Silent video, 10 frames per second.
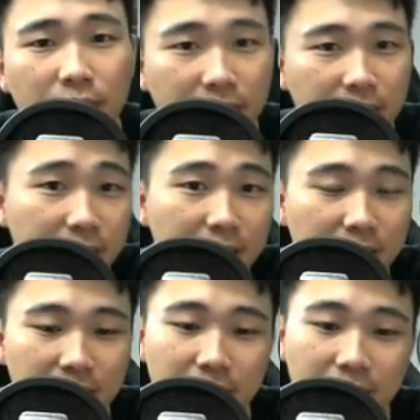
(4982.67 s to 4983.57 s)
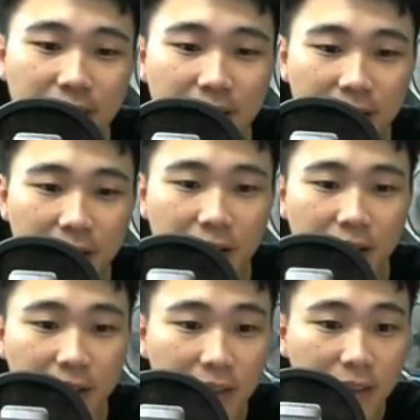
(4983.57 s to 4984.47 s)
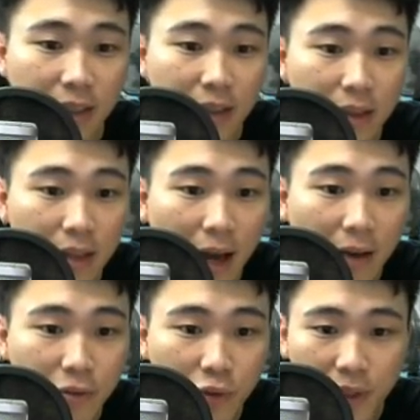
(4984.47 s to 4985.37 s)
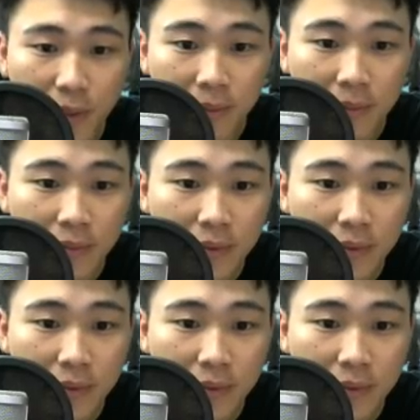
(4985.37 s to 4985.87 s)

stay here in this live stream.